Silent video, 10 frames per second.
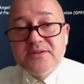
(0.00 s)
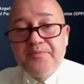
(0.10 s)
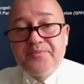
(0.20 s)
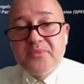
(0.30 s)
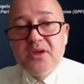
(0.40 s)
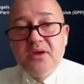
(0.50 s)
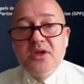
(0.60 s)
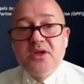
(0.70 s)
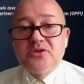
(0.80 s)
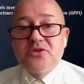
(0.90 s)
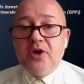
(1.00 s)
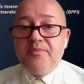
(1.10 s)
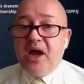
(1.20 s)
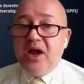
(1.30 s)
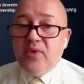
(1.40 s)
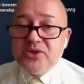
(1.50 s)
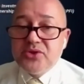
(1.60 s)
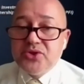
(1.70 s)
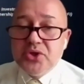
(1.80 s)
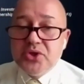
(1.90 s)
So I want to thank
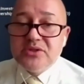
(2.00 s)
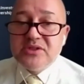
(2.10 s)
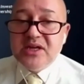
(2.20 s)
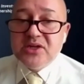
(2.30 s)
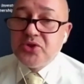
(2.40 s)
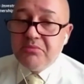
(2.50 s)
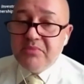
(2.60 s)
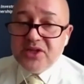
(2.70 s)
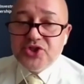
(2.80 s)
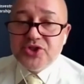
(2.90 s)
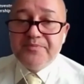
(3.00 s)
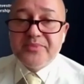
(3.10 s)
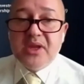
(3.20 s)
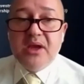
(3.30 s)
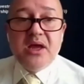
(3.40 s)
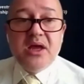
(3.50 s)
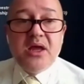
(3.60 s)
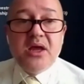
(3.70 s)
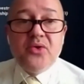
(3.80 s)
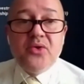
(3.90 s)
so much
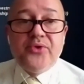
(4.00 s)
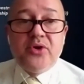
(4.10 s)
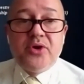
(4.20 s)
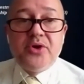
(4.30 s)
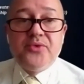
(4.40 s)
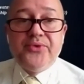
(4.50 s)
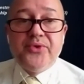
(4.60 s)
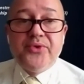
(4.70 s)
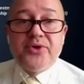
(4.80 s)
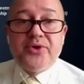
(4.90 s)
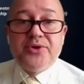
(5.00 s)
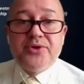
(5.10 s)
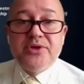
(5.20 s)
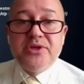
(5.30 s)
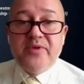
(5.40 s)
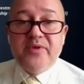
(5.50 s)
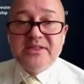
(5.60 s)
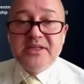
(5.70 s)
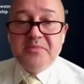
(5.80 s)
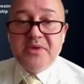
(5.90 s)
for inviting me
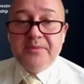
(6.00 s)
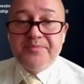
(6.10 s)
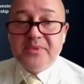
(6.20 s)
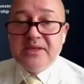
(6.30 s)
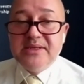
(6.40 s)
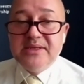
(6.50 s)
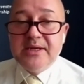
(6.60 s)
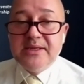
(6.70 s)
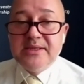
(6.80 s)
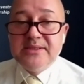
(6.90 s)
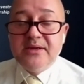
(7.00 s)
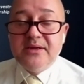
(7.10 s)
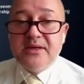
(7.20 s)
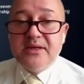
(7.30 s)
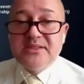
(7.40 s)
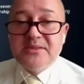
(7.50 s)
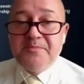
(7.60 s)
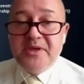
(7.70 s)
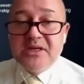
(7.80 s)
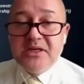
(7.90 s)
as a speaker.
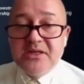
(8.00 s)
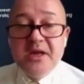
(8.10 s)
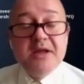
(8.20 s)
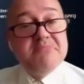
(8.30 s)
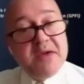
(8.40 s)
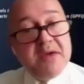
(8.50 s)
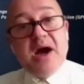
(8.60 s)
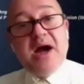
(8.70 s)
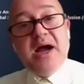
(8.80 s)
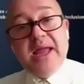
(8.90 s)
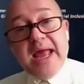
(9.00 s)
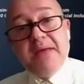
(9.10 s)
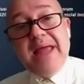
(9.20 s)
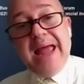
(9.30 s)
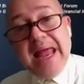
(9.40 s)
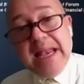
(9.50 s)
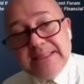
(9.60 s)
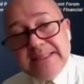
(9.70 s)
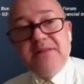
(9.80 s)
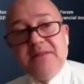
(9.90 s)
Maybe I am a little bit
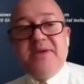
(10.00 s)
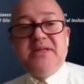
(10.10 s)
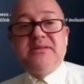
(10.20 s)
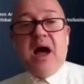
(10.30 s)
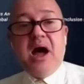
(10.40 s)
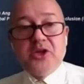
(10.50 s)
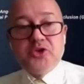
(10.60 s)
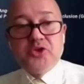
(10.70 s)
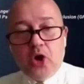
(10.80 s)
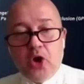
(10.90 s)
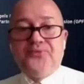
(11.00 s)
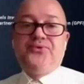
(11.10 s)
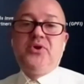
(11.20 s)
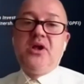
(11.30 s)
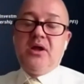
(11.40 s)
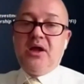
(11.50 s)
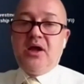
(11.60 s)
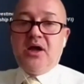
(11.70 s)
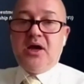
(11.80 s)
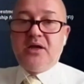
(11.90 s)
out of this
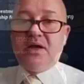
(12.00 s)
branding